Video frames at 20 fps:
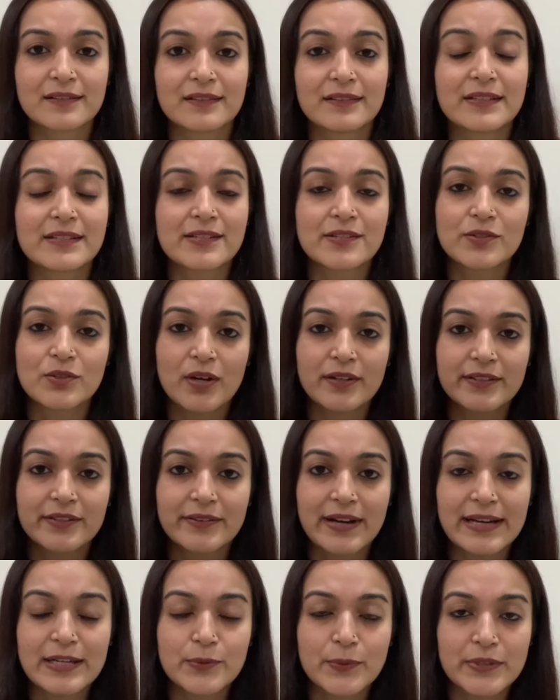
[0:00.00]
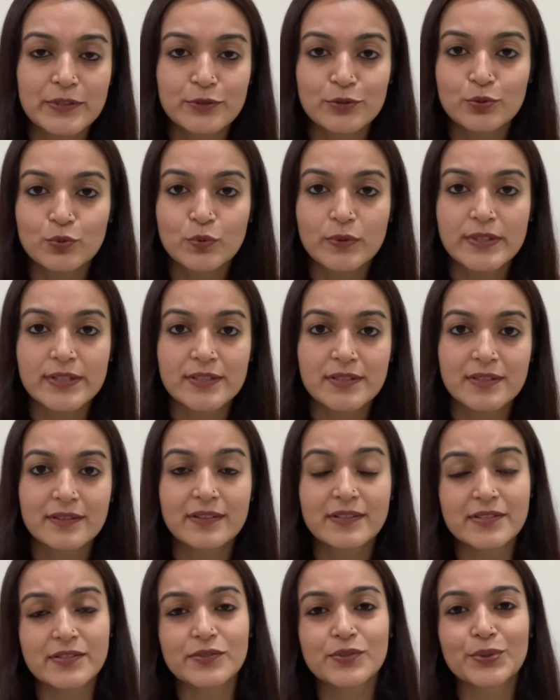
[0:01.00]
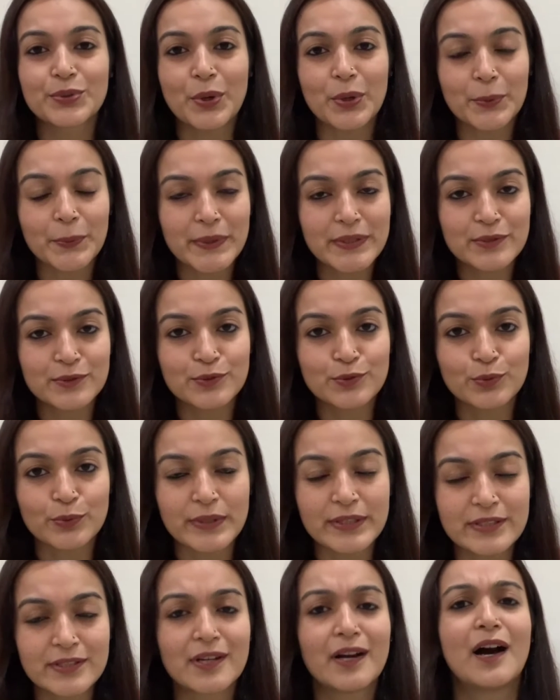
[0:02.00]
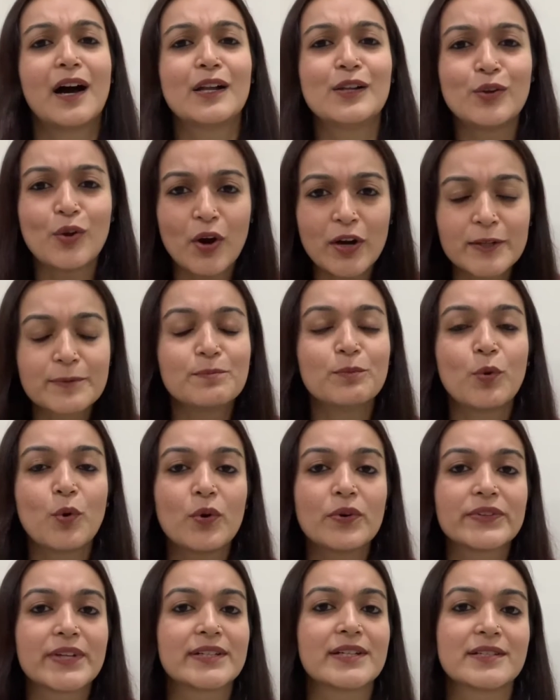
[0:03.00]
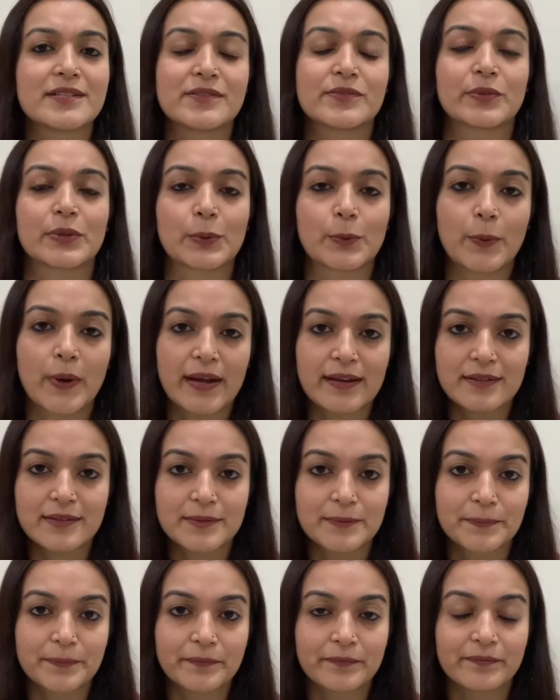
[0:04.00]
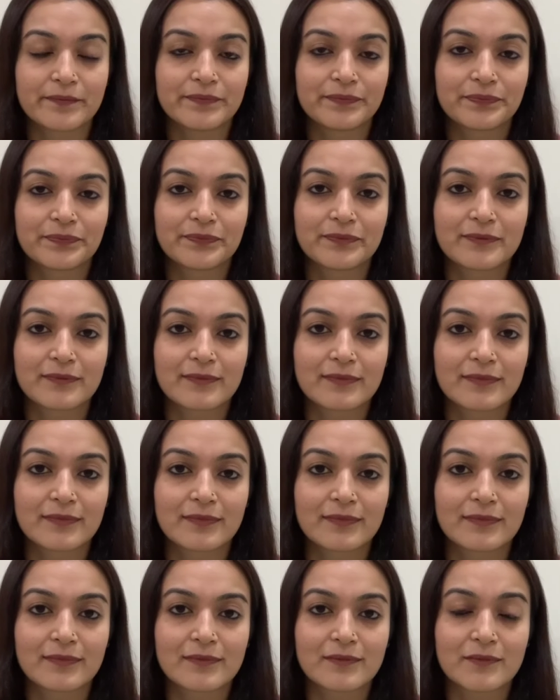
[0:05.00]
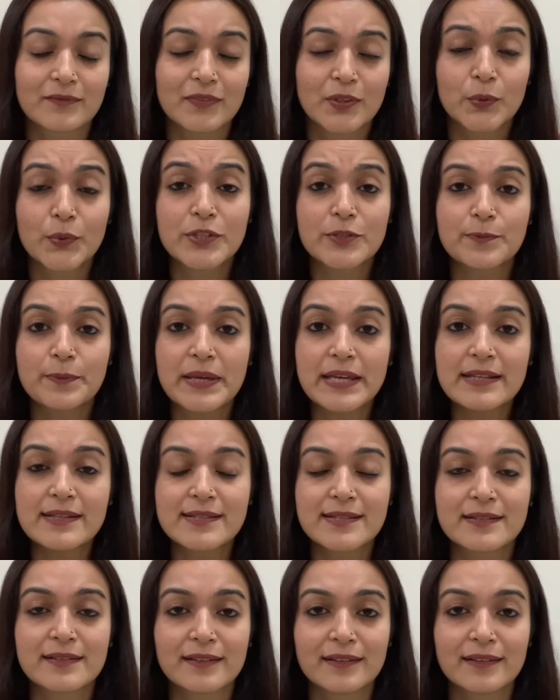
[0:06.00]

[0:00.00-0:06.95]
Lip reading: this is not the right way to do it, this is the wrong way to do it, a lot more than it is required. Which means,